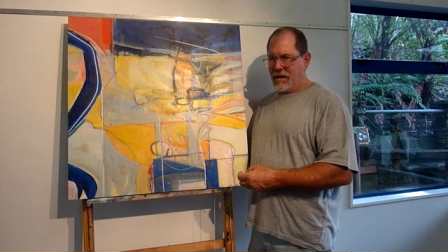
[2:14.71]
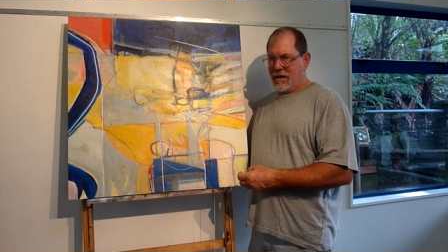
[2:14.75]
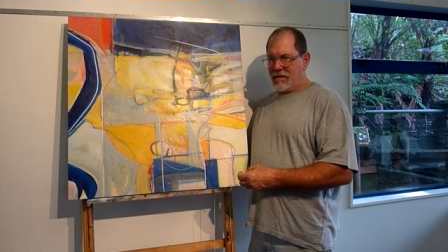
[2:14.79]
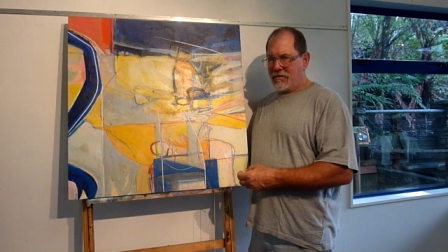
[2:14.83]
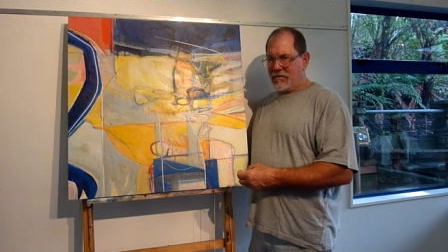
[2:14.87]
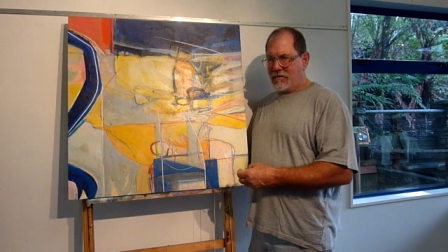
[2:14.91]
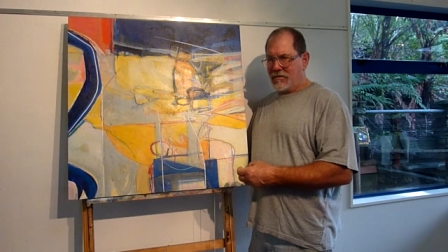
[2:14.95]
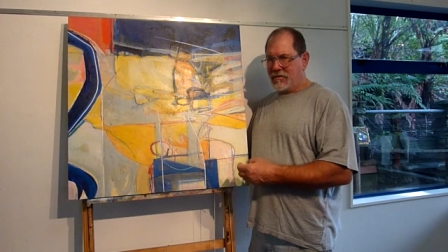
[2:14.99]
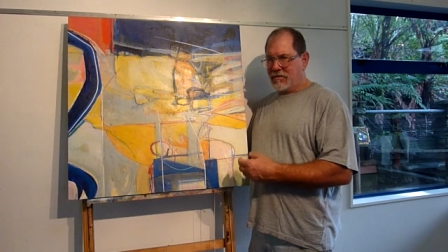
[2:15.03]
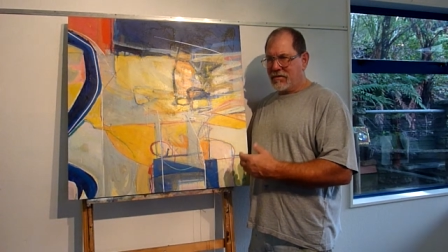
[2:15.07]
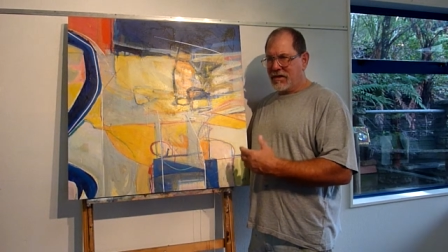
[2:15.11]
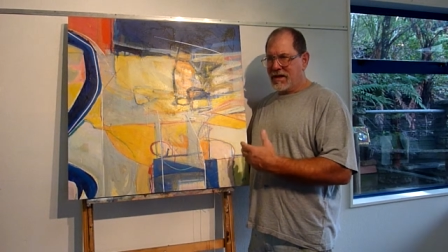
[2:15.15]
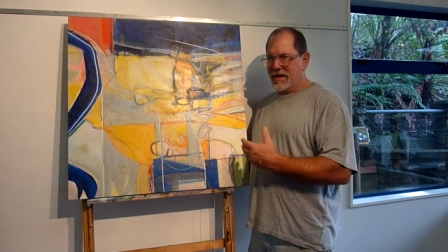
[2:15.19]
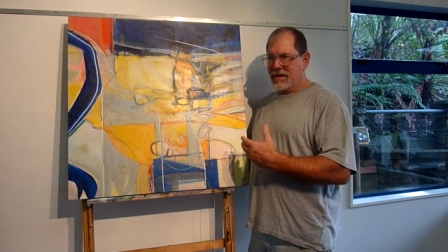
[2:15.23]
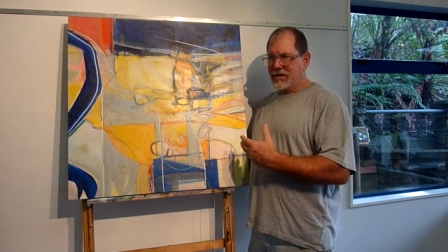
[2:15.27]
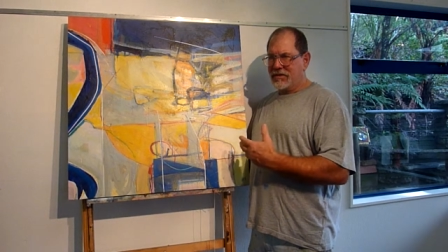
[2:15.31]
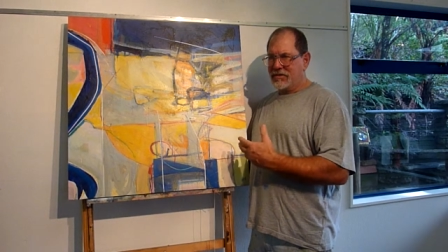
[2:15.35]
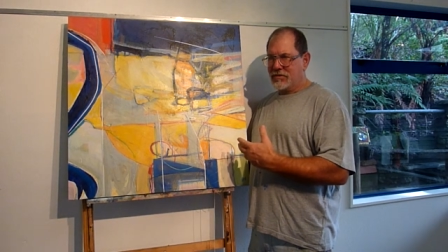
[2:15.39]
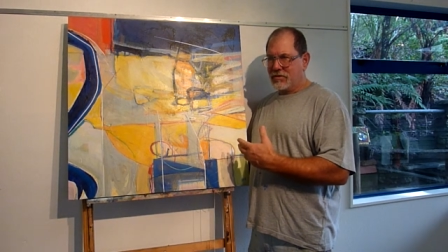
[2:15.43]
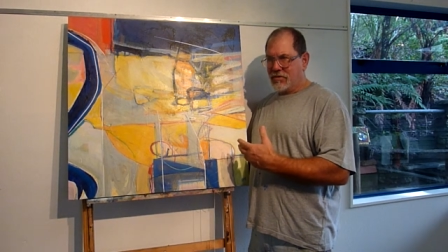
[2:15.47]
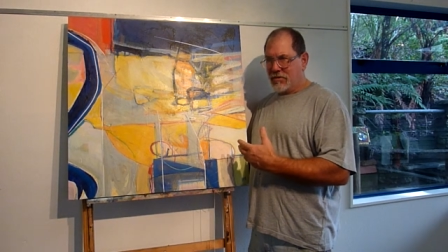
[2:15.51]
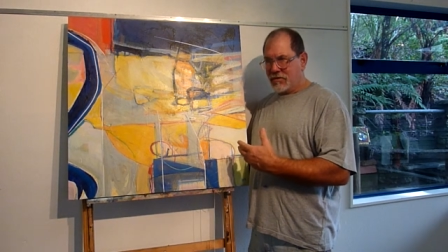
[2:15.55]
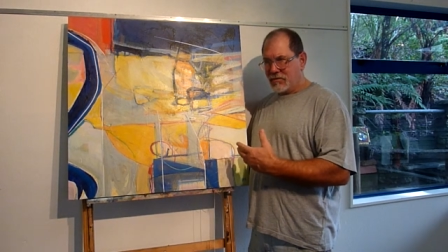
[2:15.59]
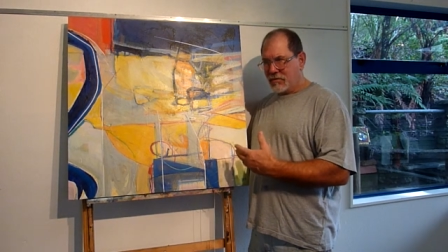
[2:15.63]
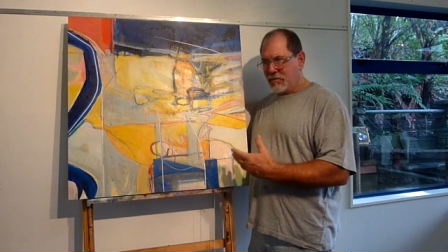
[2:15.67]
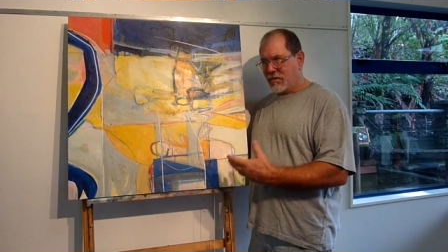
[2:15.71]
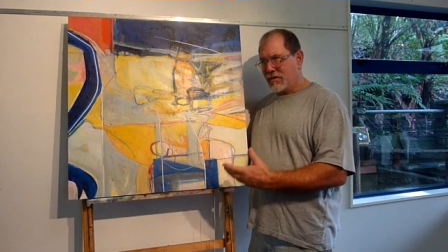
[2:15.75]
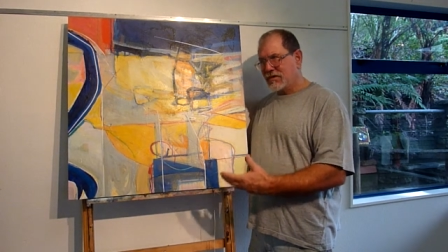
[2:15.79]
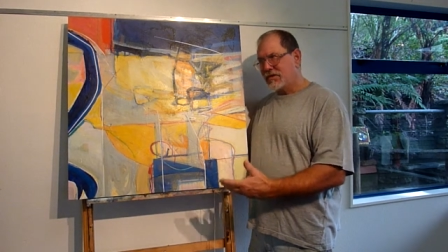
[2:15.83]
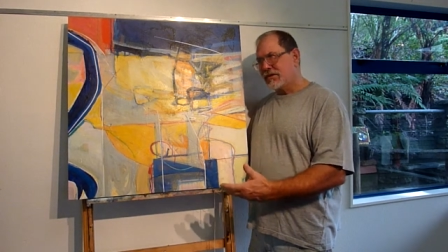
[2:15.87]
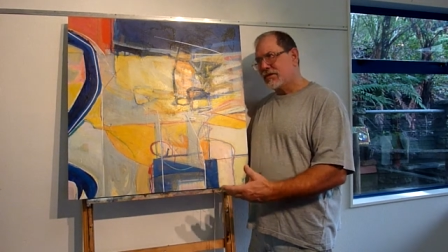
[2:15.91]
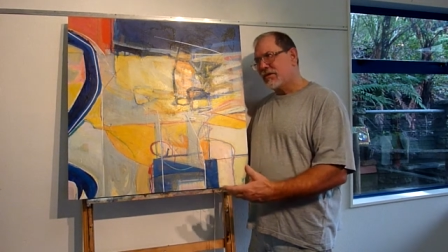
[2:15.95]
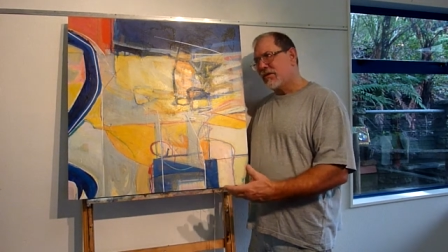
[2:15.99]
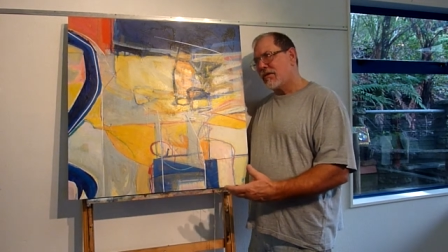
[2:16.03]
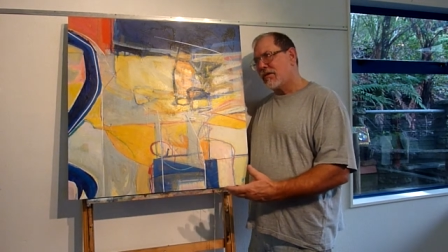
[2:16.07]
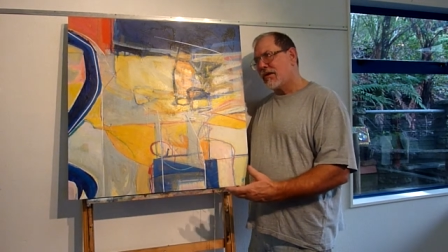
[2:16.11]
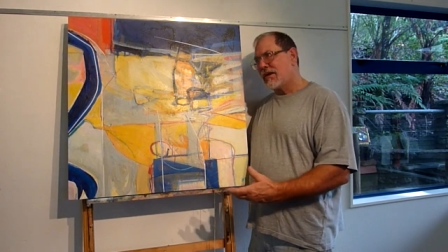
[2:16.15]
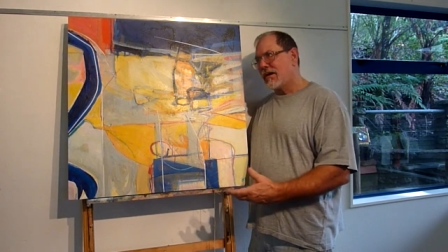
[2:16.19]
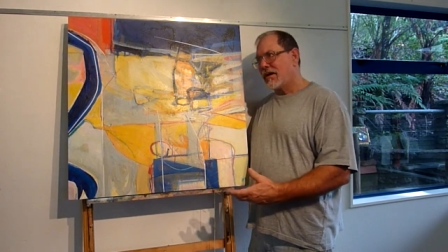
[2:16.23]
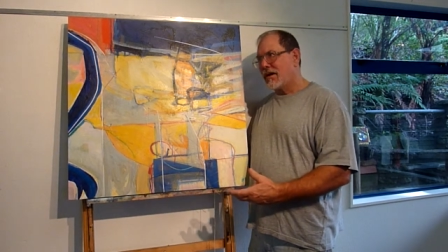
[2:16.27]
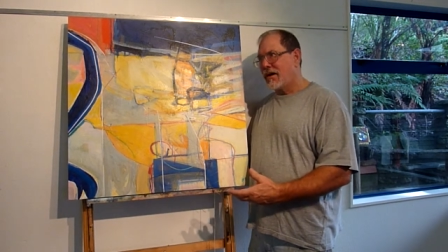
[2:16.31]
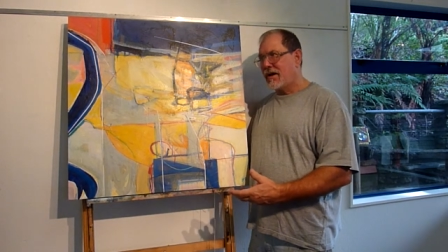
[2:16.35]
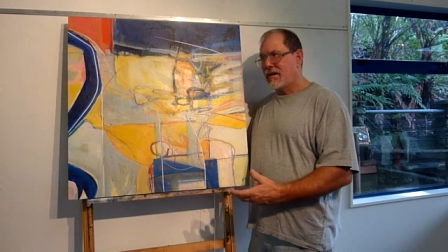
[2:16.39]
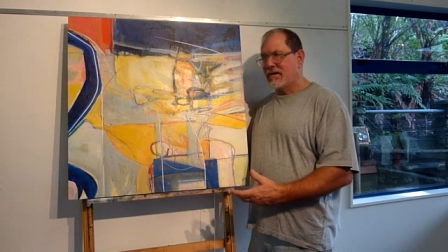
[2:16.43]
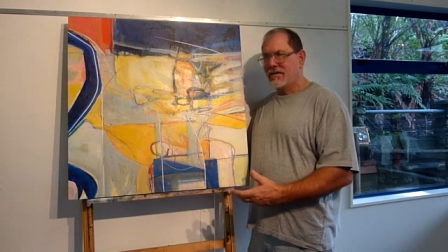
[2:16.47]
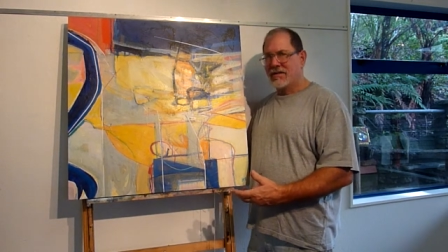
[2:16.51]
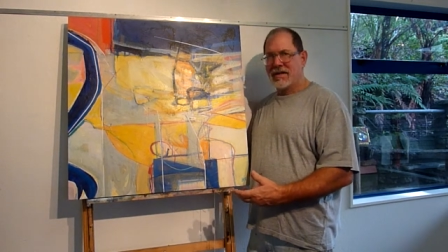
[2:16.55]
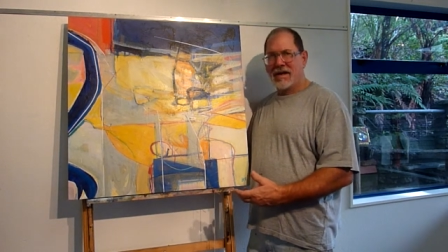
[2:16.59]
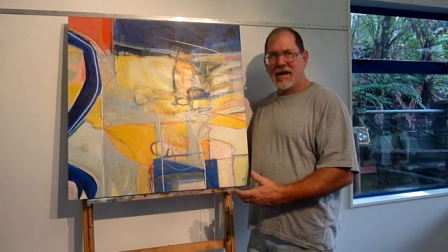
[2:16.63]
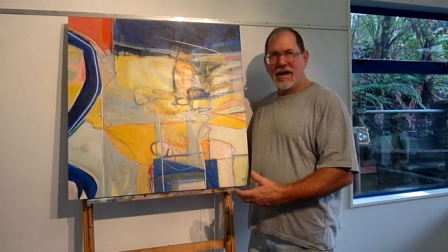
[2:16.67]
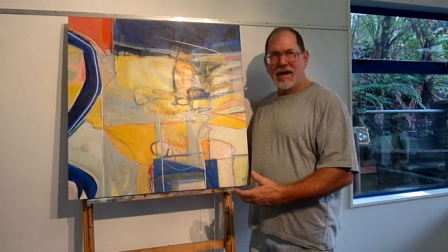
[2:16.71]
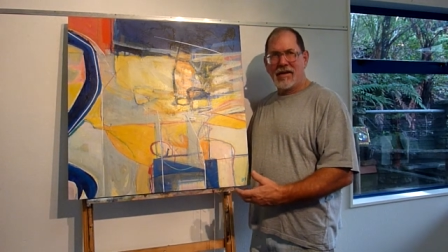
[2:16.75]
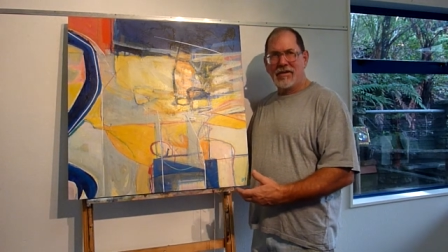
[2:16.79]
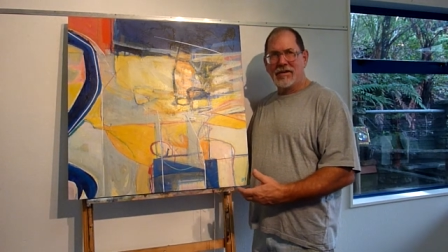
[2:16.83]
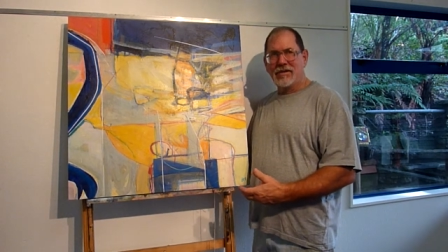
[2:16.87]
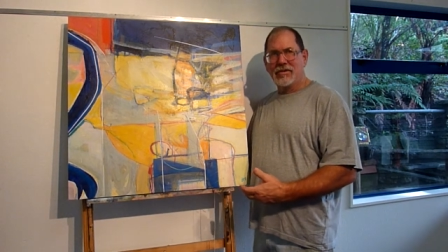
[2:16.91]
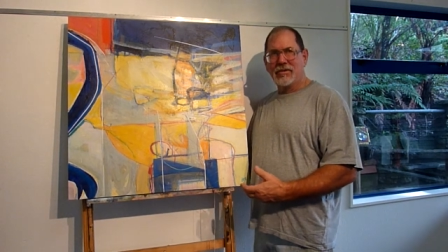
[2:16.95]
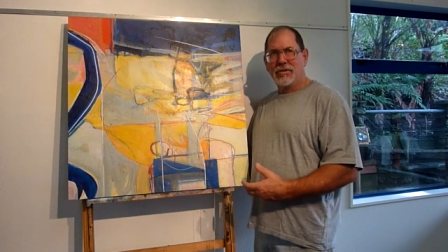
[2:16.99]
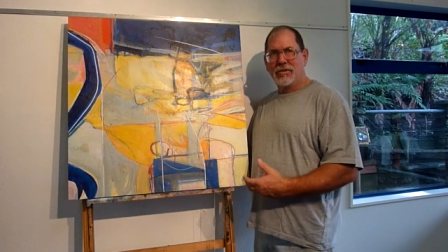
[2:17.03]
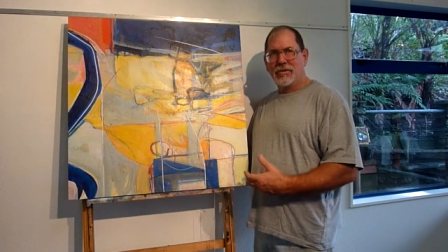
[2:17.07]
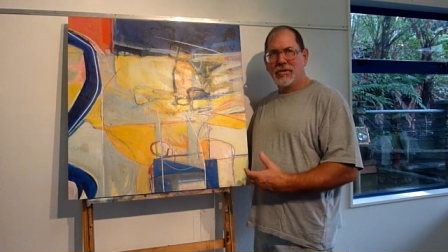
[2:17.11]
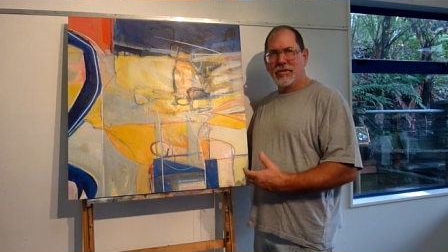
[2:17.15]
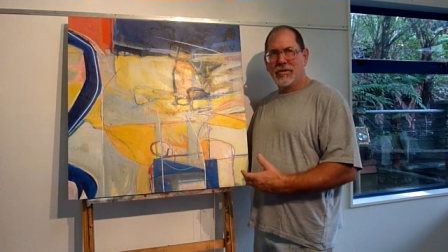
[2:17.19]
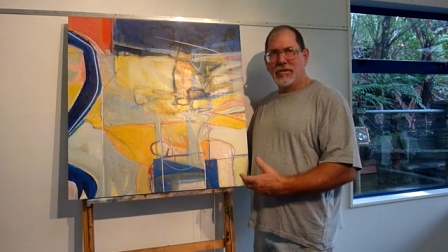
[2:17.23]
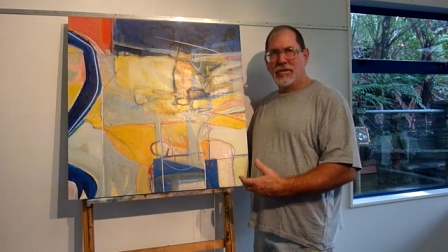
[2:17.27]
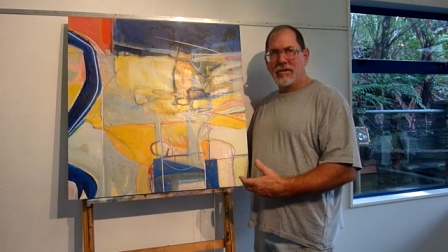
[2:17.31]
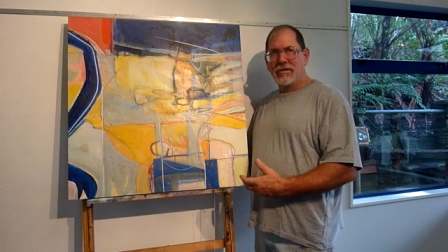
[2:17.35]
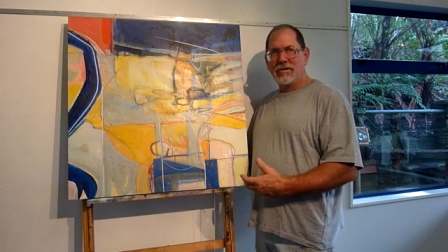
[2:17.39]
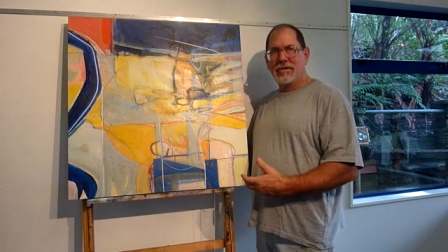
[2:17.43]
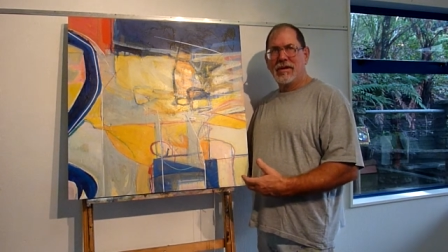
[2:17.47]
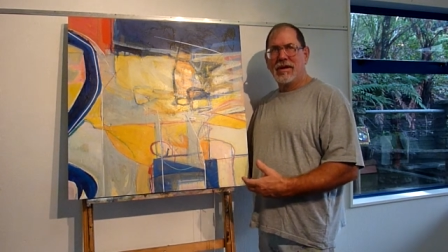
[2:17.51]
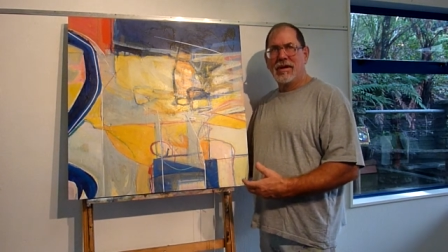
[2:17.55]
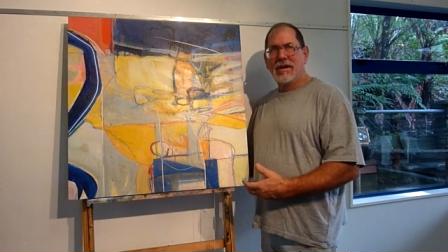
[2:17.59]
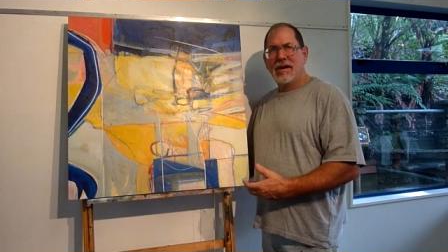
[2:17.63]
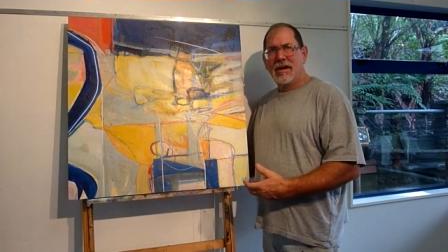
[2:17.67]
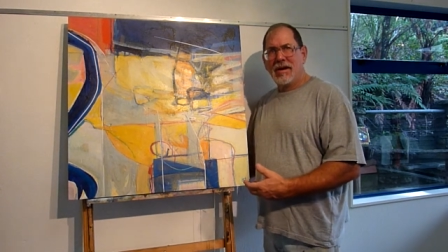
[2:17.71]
reflect sort of what's going on now in the world.